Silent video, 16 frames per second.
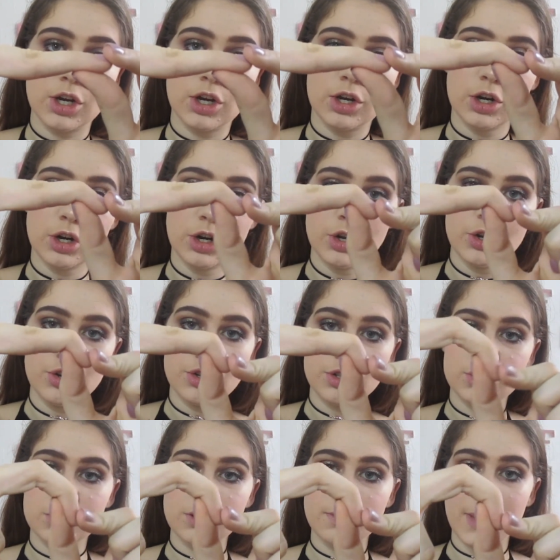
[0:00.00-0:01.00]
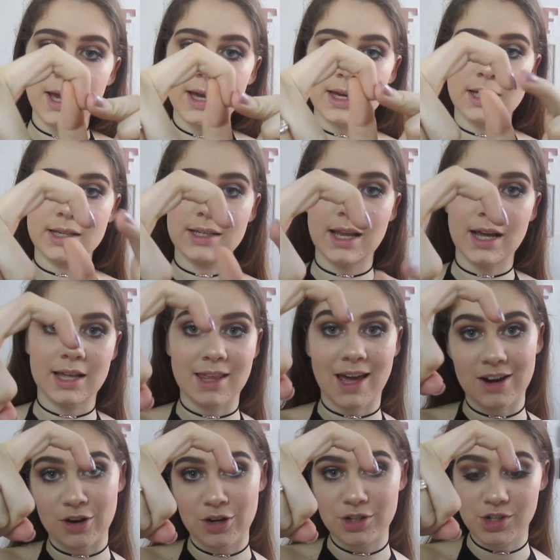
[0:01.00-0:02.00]
glue to make it like
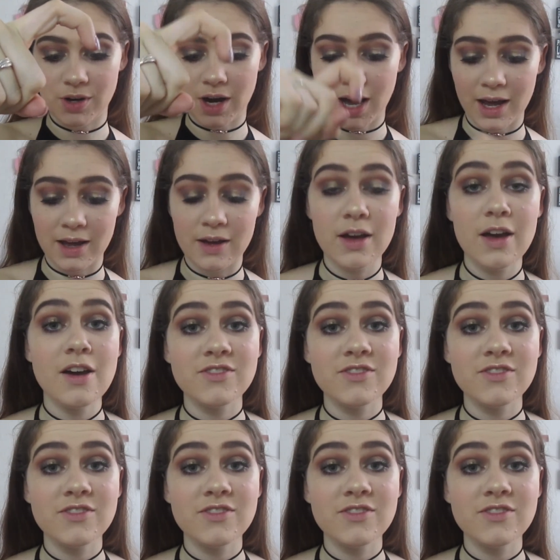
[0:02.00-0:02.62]
that on your eye.